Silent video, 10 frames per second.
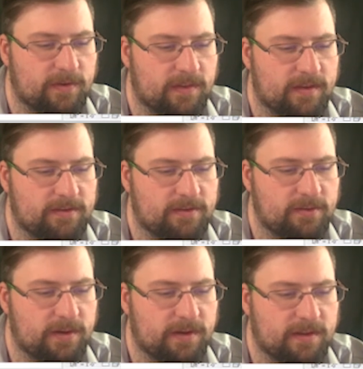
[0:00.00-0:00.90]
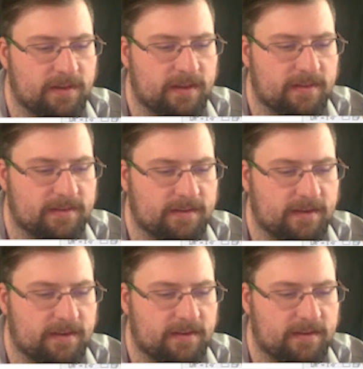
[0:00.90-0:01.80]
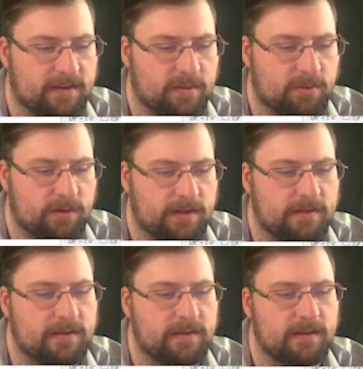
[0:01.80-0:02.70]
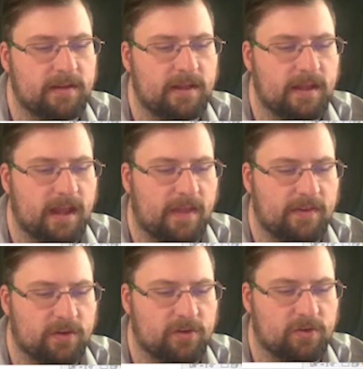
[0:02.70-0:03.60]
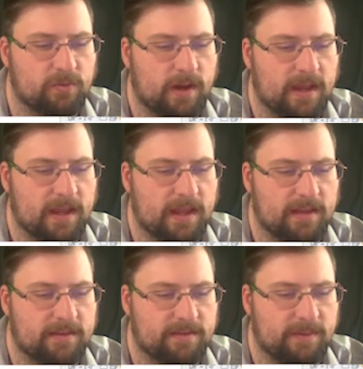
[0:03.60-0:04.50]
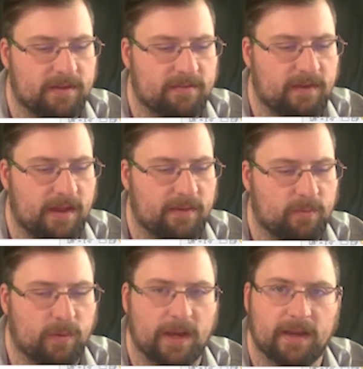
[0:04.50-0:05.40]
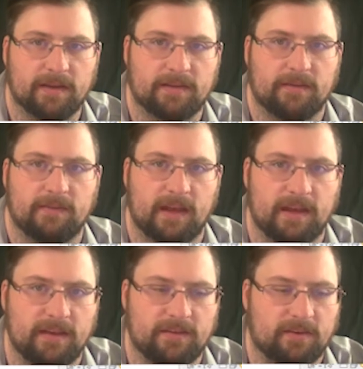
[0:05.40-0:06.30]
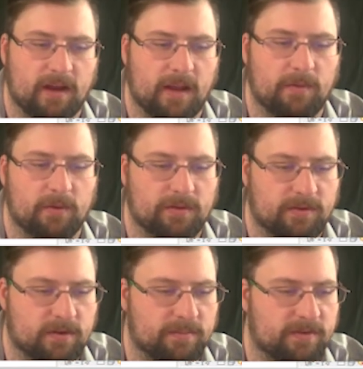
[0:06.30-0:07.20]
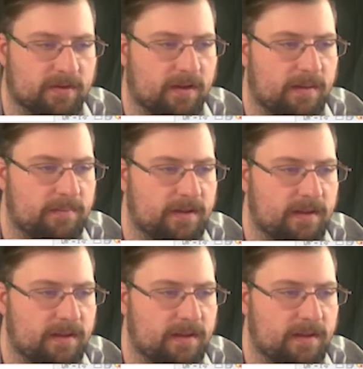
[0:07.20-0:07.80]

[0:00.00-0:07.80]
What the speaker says: this tool, you're clicking the center point, and then you're dragging it to specify the radius of that inscribed or circumscribed